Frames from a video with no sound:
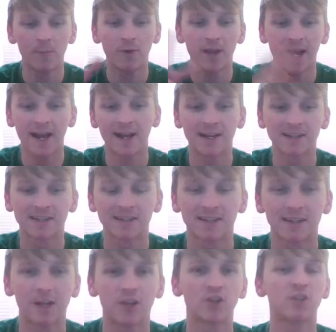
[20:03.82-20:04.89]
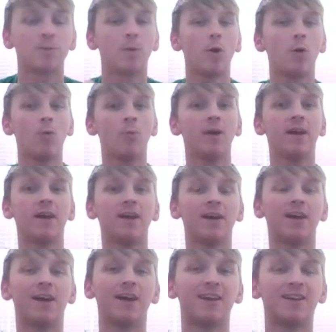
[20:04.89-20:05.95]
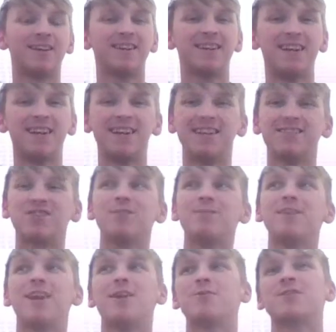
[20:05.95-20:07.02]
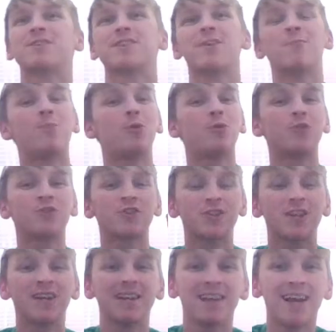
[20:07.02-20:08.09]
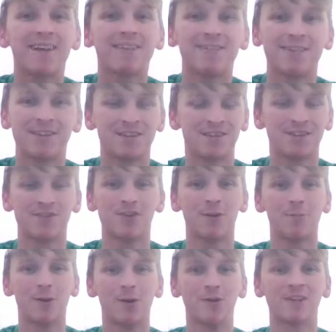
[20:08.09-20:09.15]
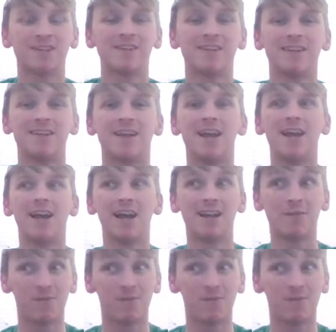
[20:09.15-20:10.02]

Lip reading: we had a spot where Jimmy Uso pushed a ladder into John Morrison, and it